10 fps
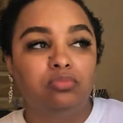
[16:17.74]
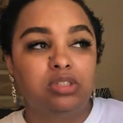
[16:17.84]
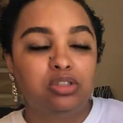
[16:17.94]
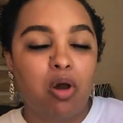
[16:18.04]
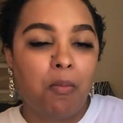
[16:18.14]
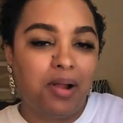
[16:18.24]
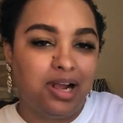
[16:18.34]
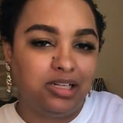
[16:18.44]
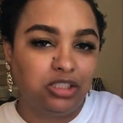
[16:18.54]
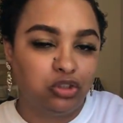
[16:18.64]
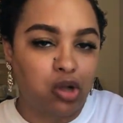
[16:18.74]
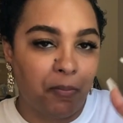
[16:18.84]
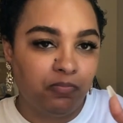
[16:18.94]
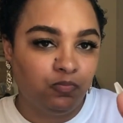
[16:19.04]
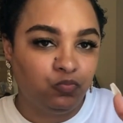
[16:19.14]
Let's go past
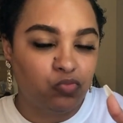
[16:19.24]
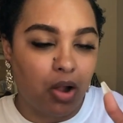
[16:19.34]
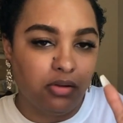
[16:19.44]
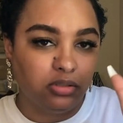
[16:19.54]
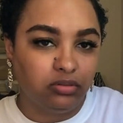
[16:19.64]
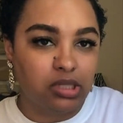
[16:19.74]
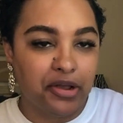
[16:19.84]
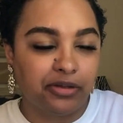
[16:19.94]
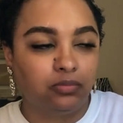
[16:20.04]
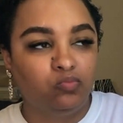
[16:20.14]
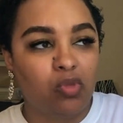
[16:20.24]
there.